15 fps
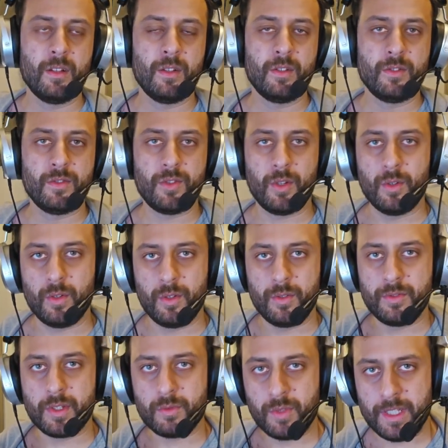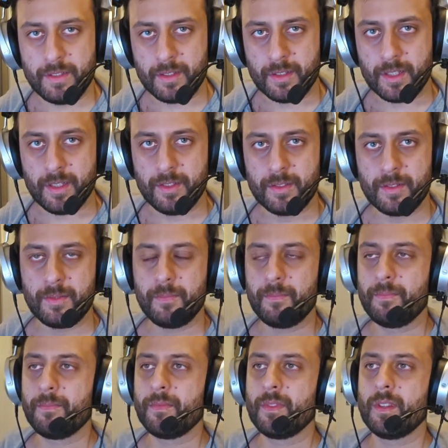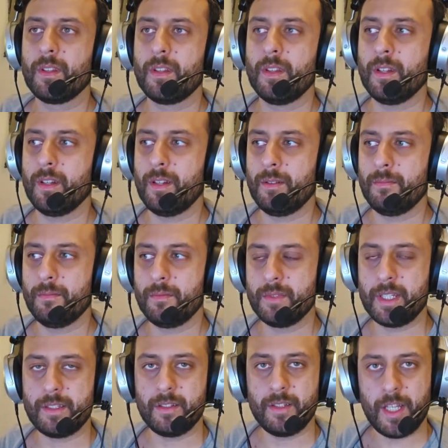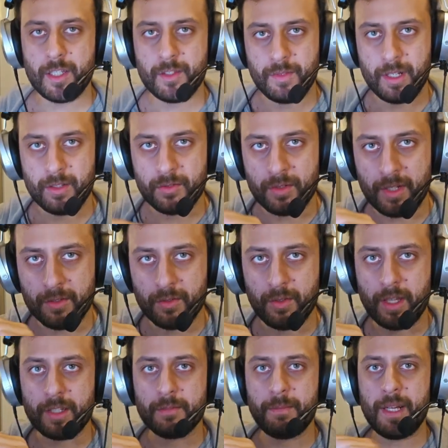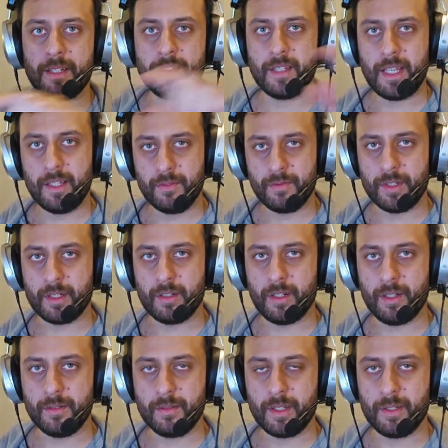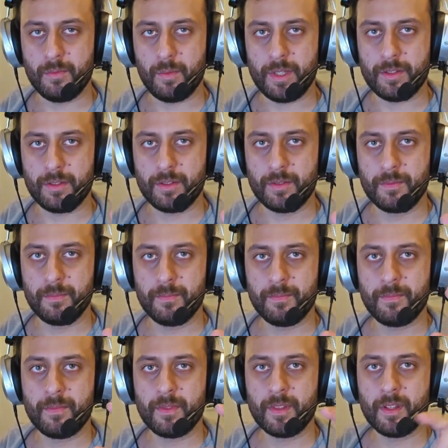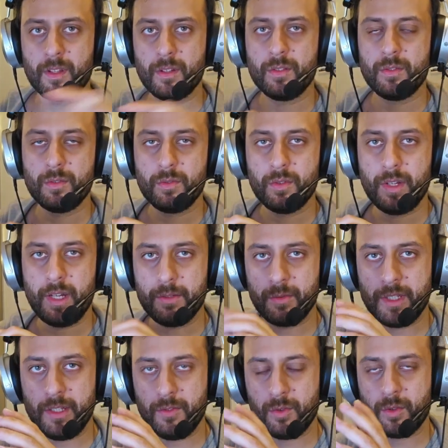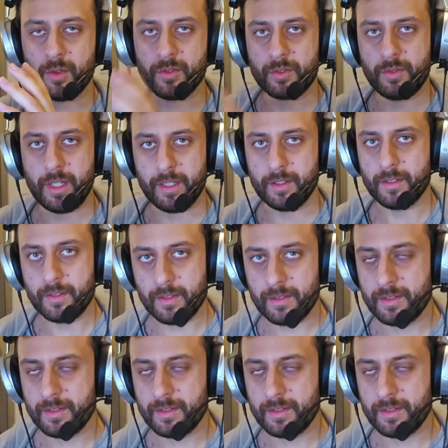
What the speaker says: So the reason is that the text field is trying to expand infinitely in width, and we need to constrain it.